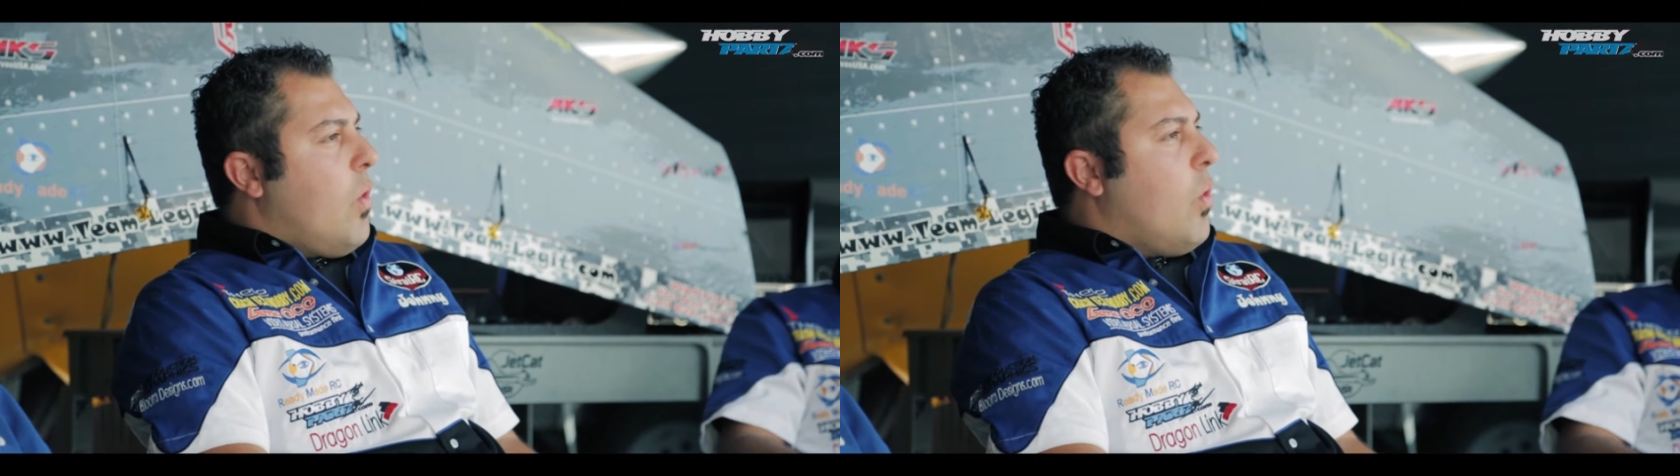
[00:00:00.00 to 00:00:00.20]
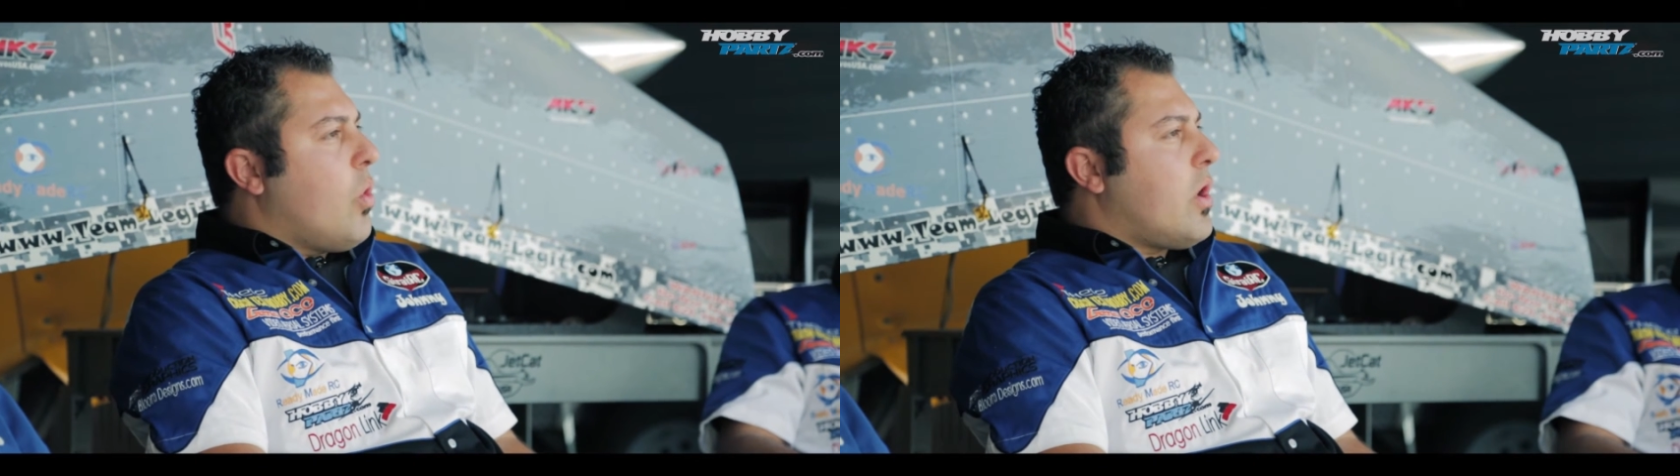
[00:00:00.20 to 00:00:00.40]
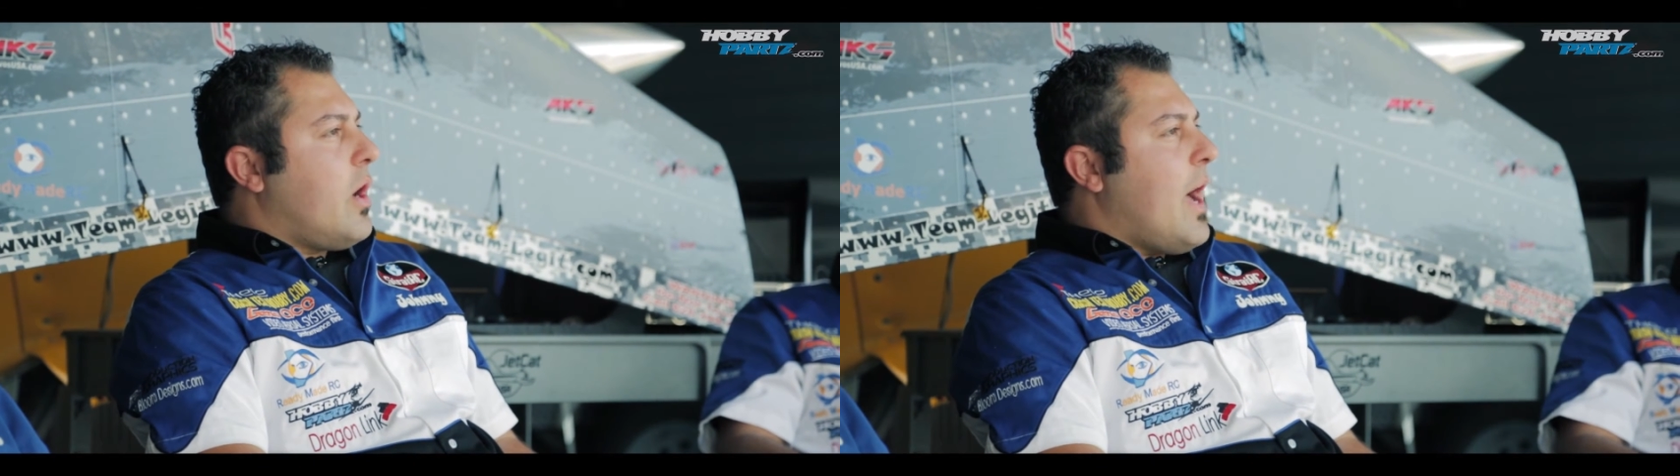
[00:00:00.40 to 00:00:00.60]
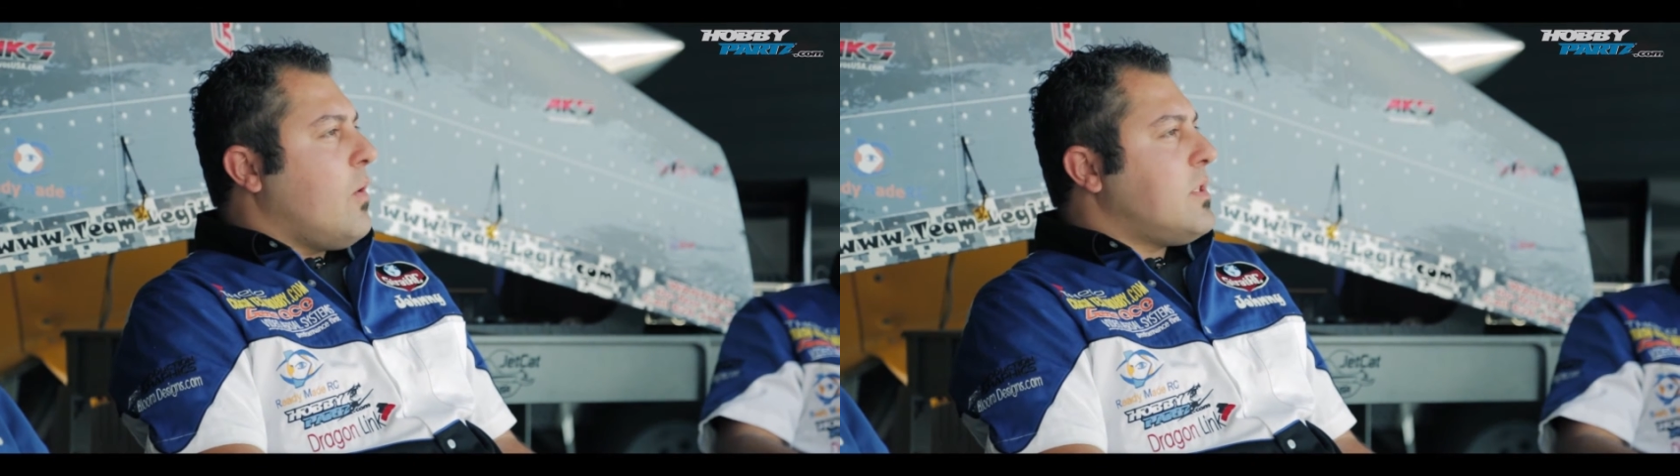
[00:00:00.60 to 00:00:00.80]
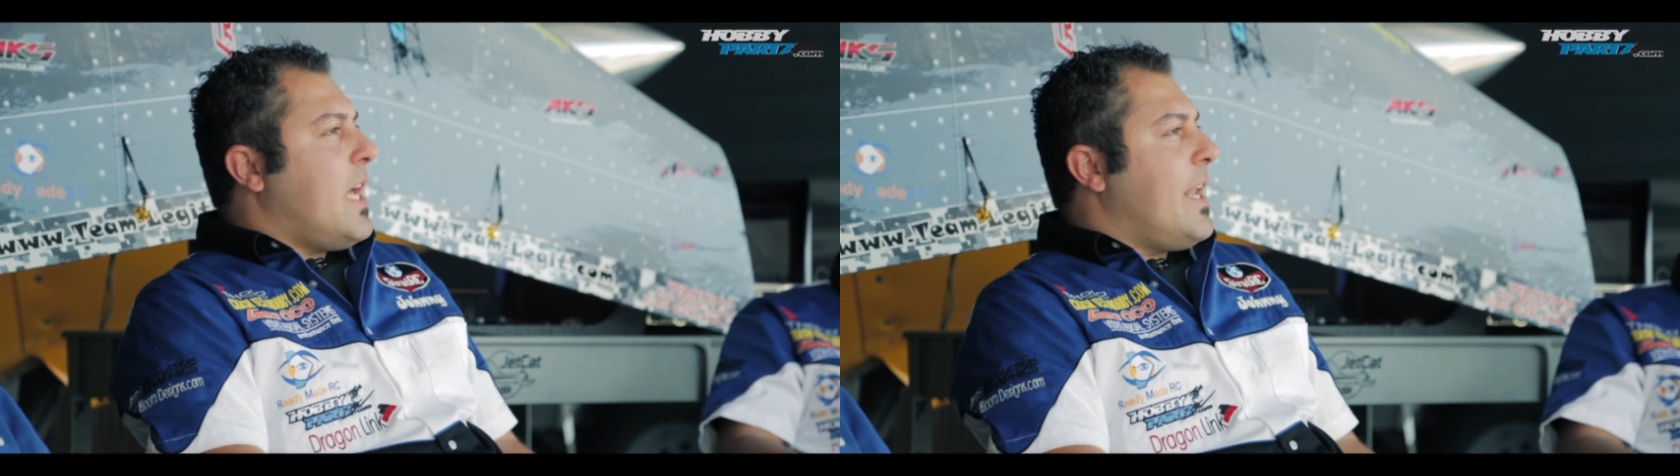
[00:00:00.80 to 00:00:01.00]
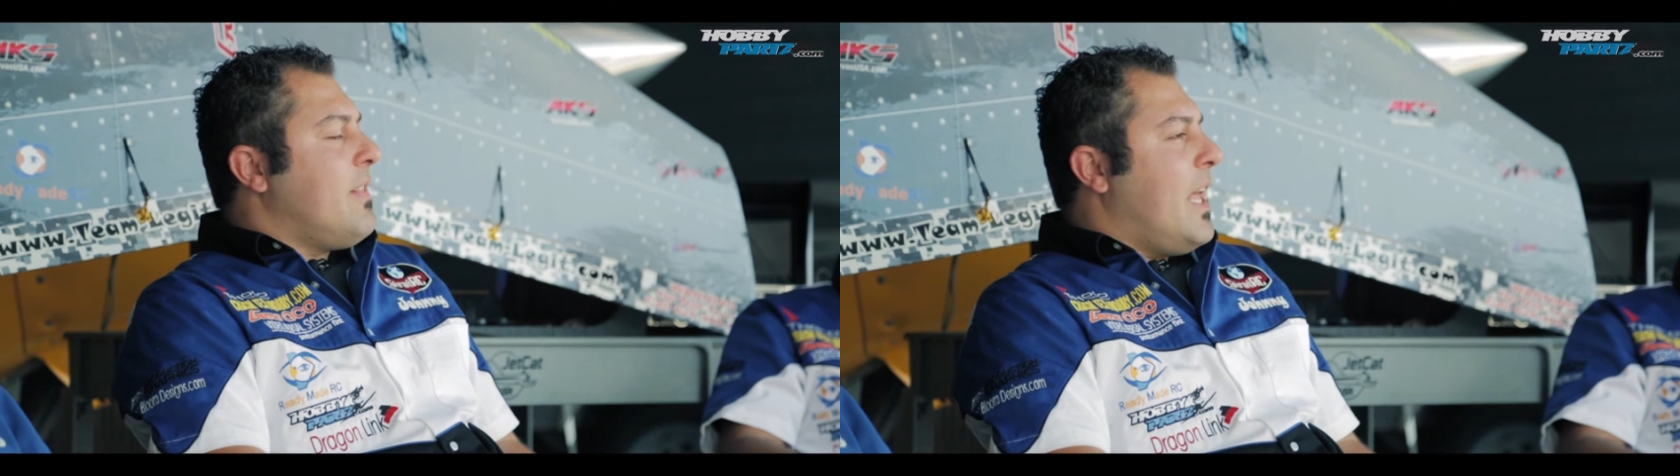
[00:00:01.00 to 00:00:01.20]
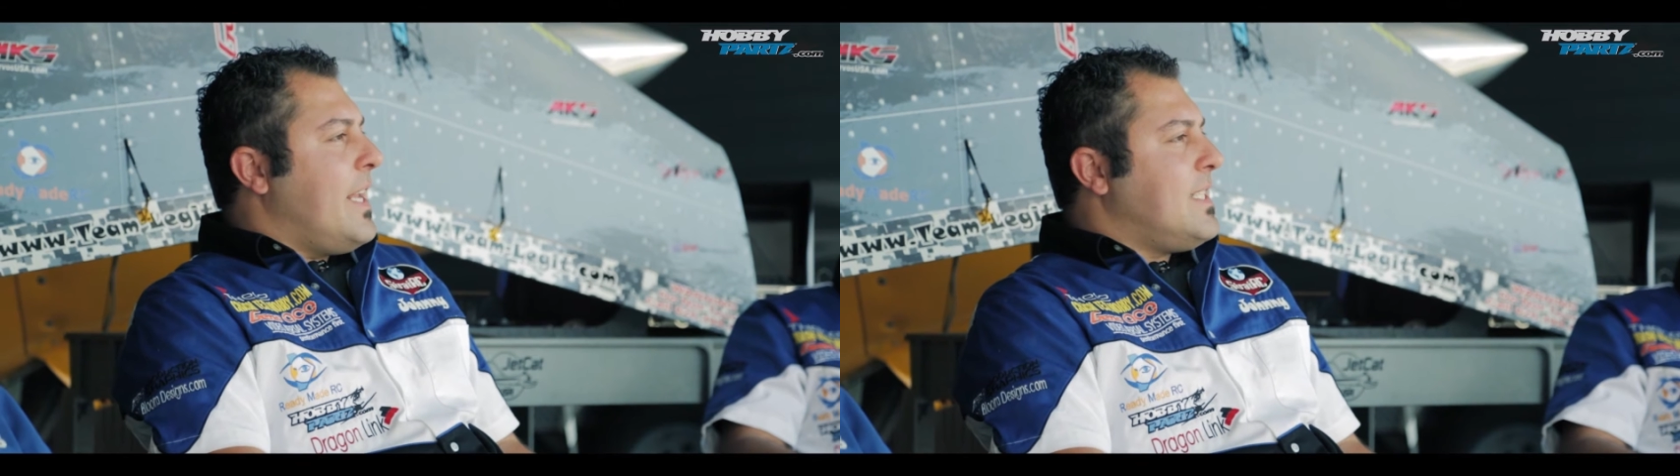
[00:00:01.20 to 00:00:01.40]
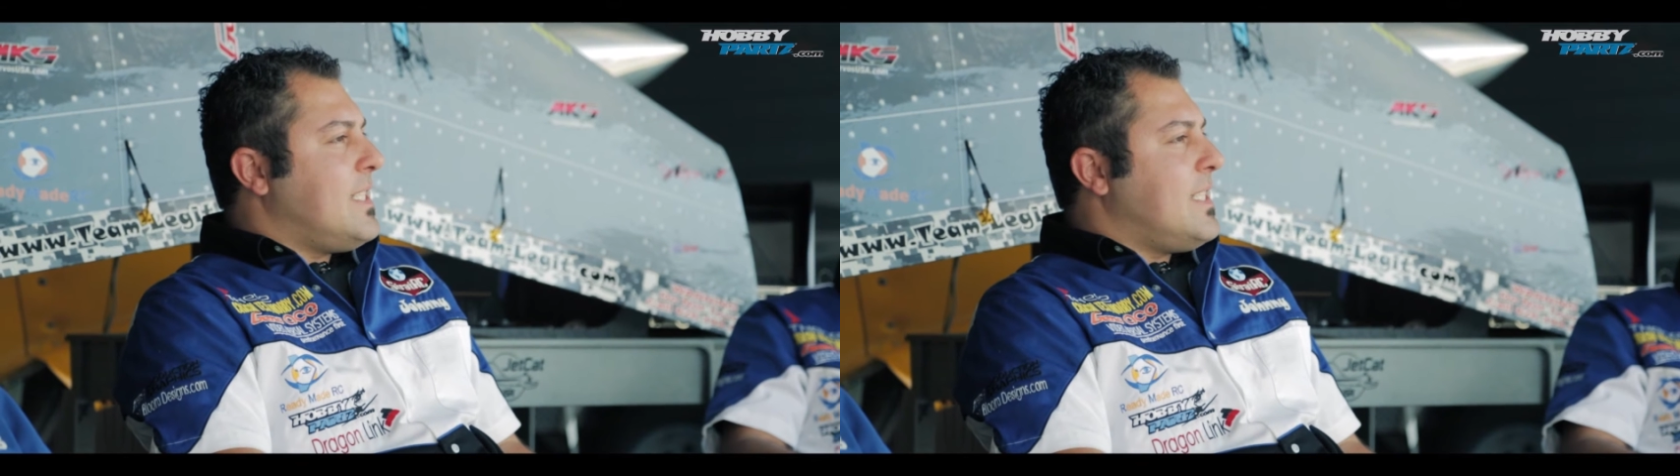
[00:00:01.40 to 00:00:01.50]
or outside of line of